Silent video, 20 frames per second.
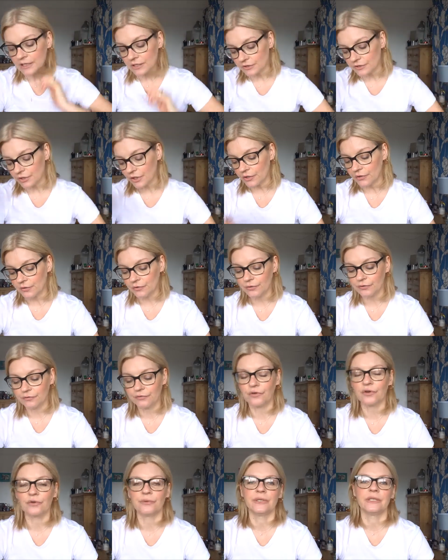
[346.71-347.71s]
So the
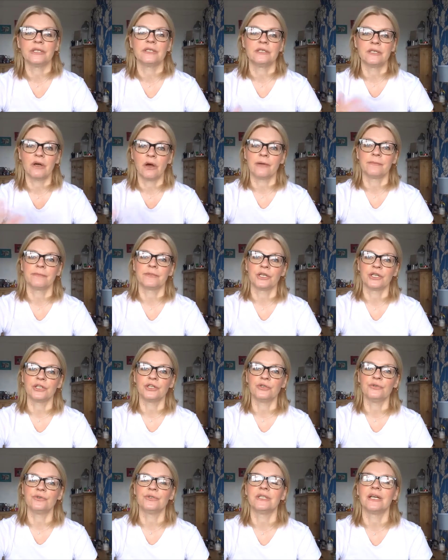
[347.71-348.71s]
following times I
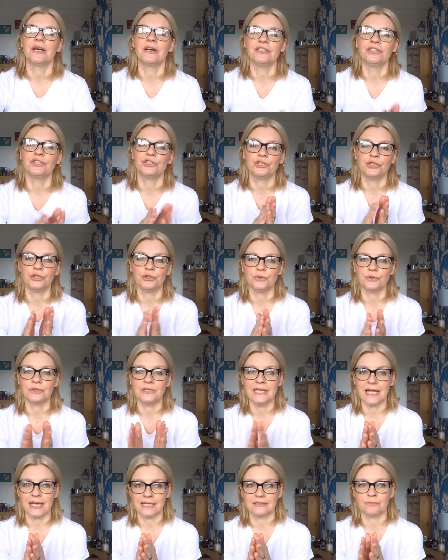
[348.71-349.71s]
used it, I just used
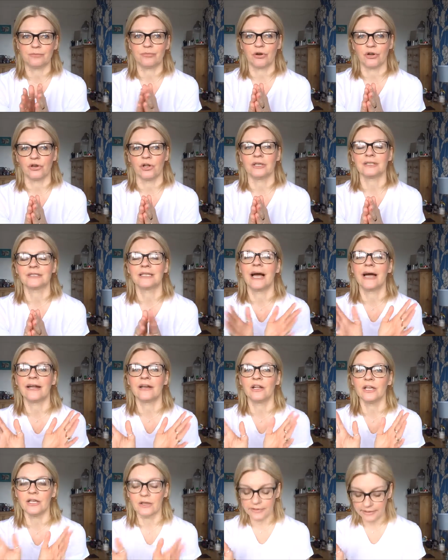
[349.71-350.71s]
less product,
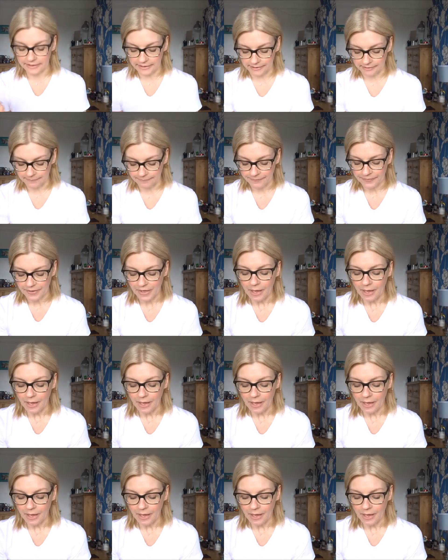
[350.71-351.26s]
and I like it.